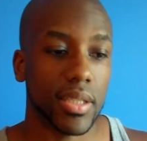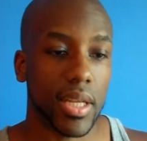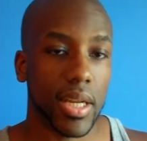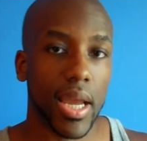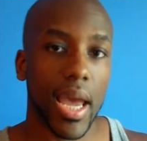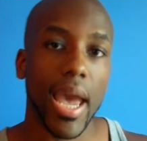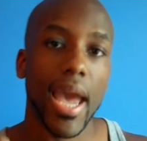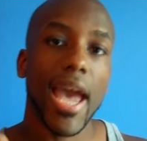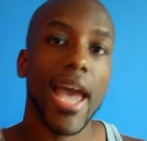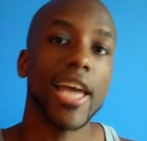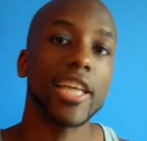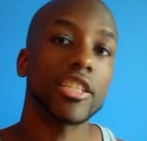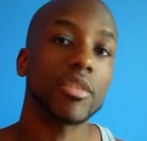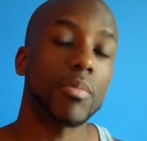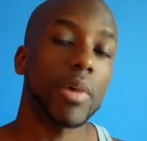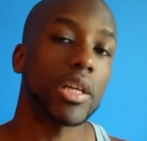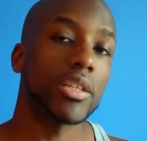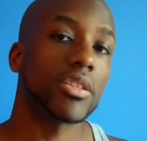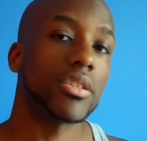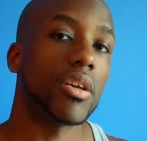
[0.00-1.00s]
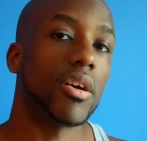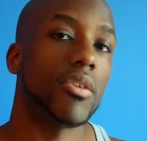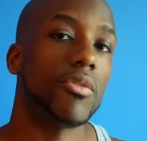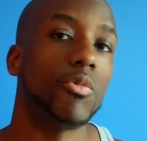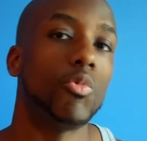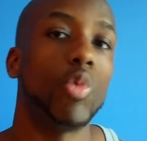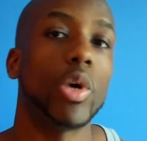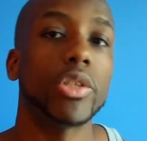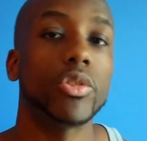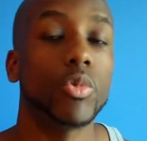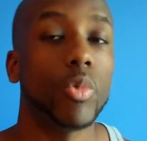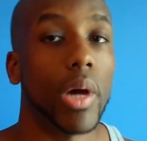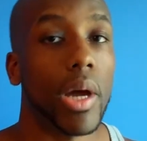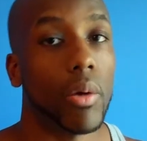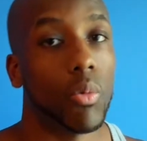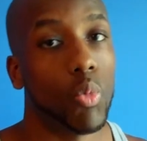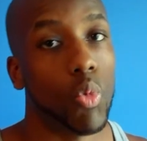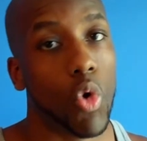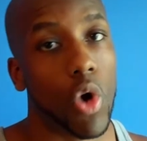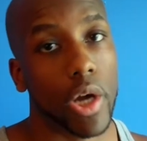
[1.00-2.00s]
and then I ask myself, what do
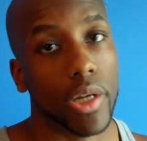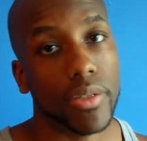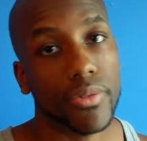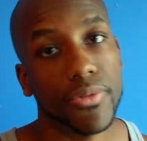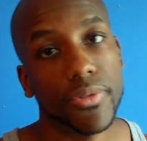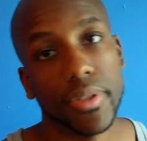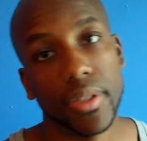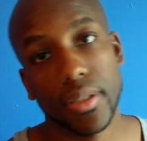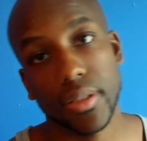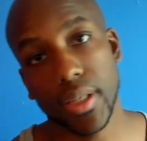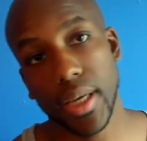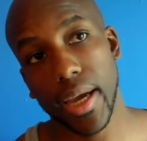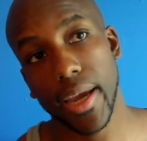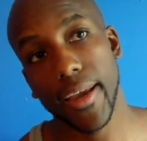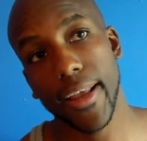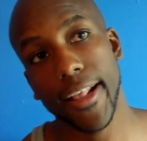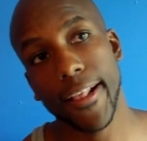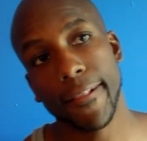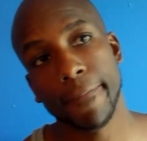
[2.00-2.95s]
I want for the day?